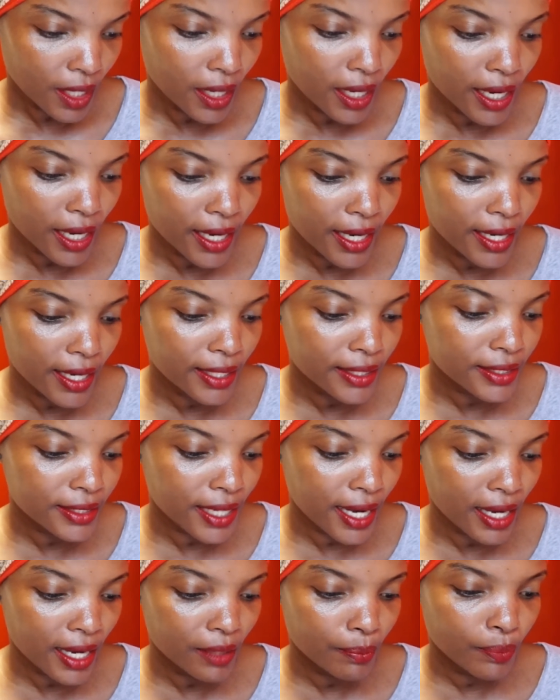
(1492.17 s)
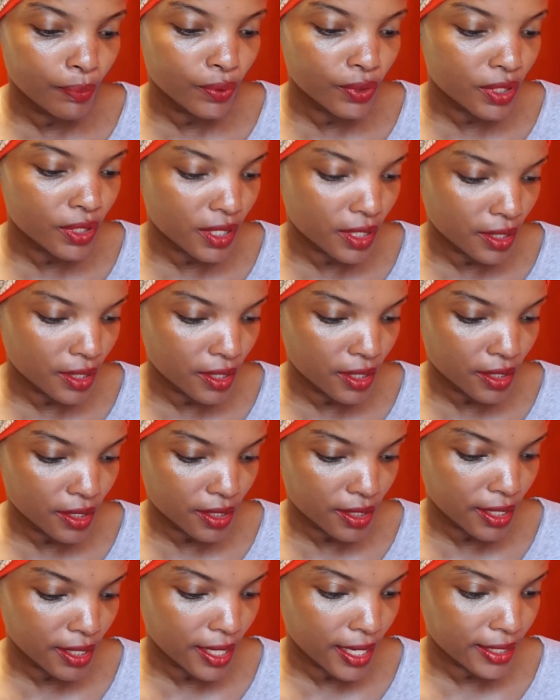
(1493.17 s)
and I'll put
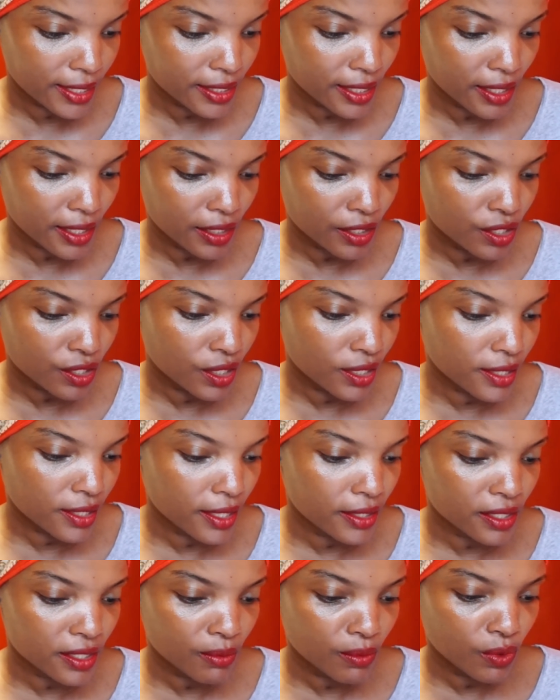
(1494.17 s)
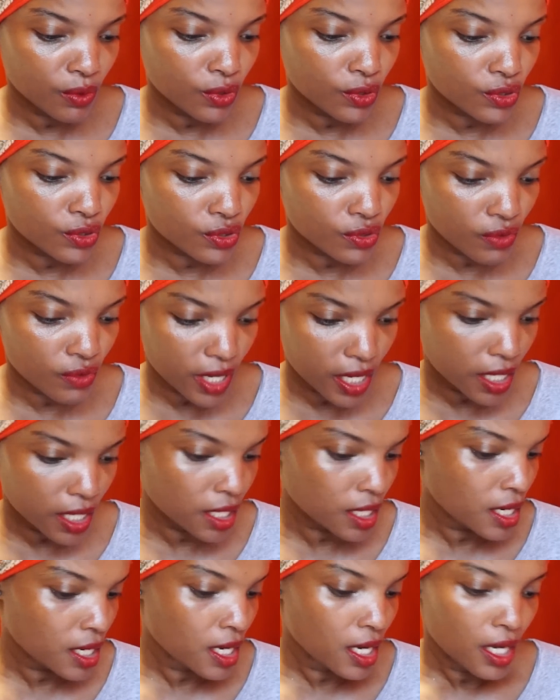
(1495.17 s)
this letter that she sent him on your
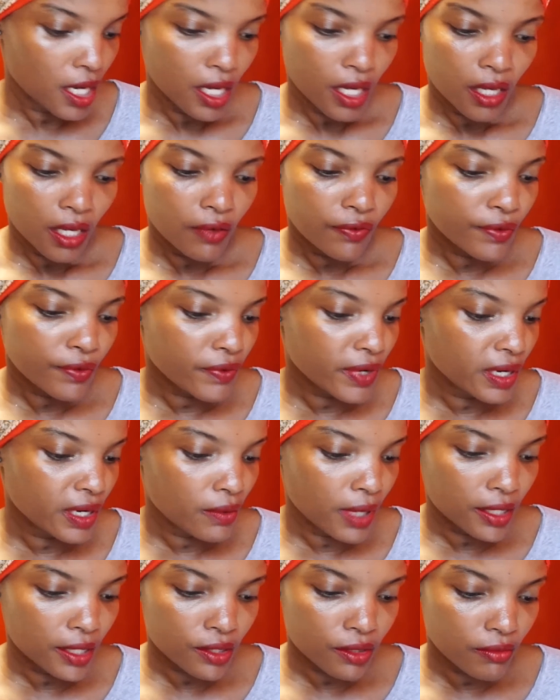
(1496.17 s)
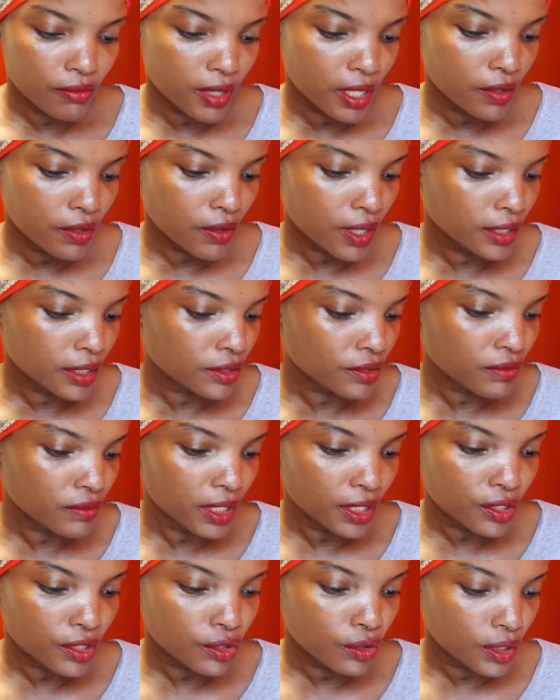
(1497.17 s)
screen if you really want to read you can
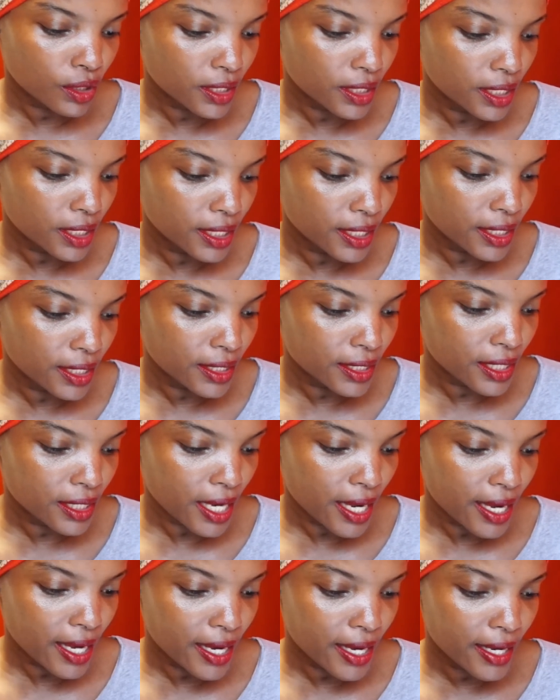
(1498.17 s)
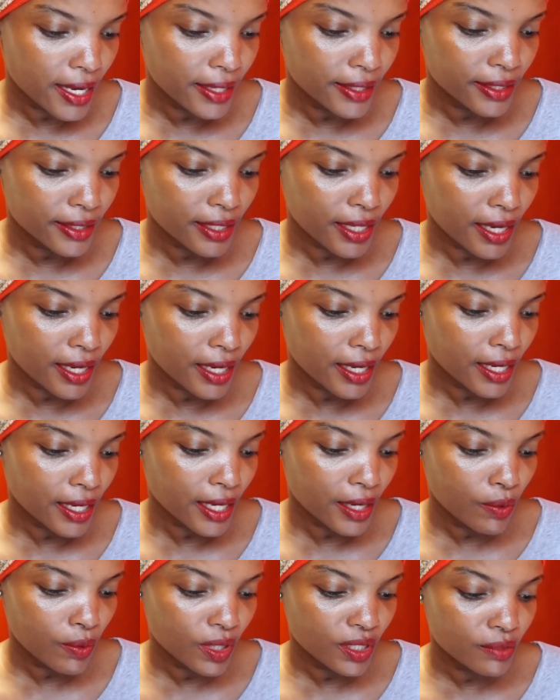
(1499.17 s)
screenshot it and uh,
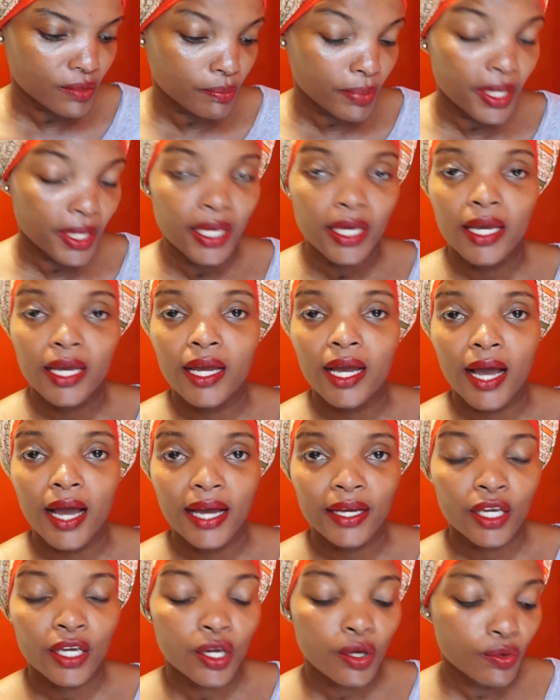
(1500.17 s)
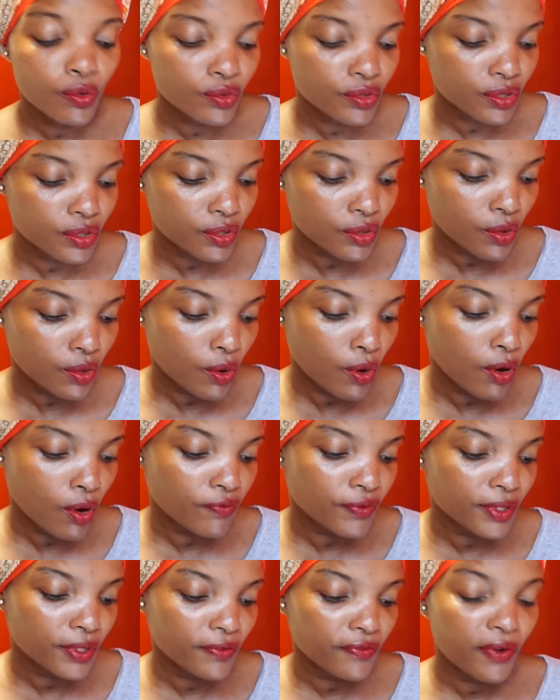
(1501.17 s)
he was being accused
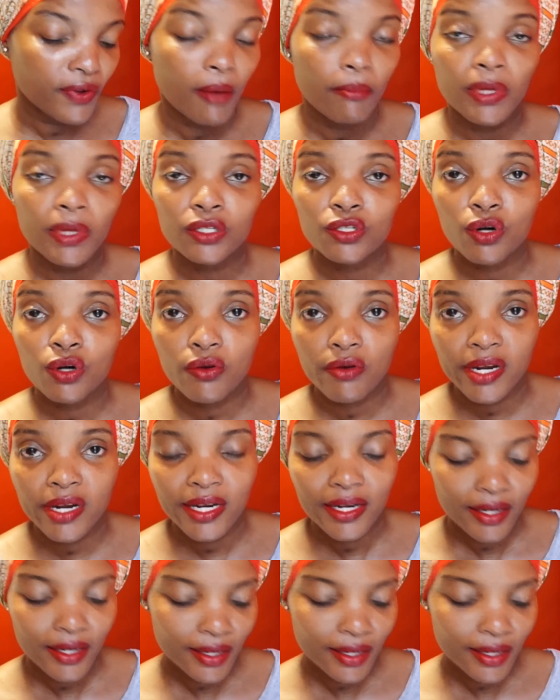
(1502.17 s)
of defamatory